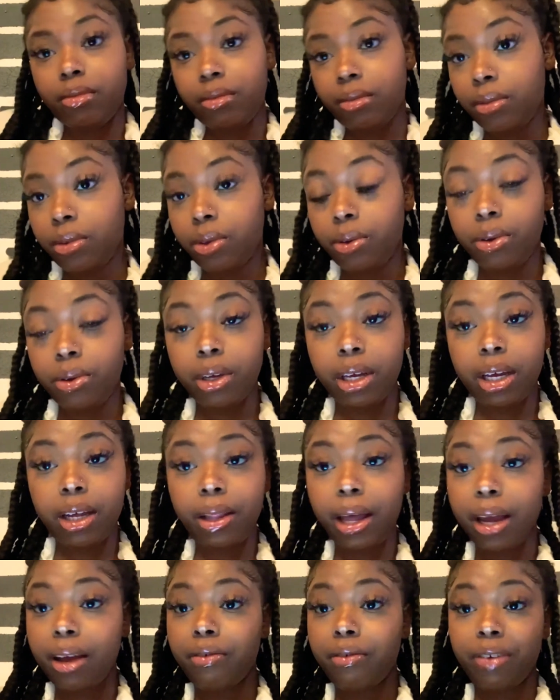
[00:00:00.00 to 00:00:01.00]
you'll get
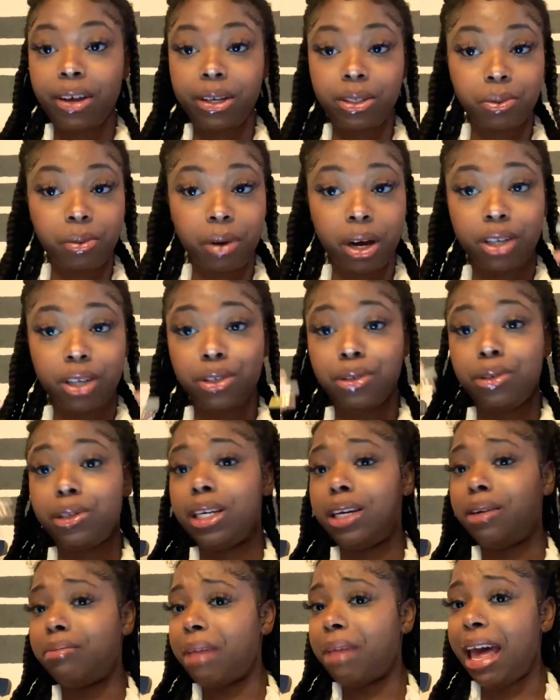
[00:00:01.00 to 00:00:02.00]
like a face wash you'll
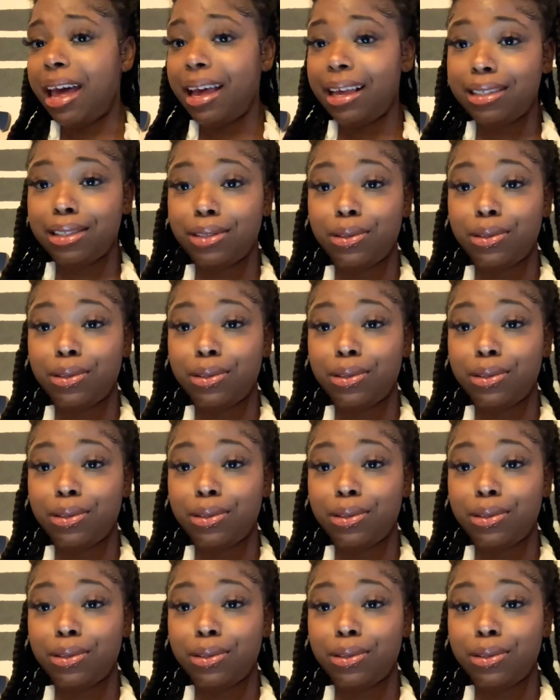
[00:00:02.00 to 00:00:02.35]
get a mask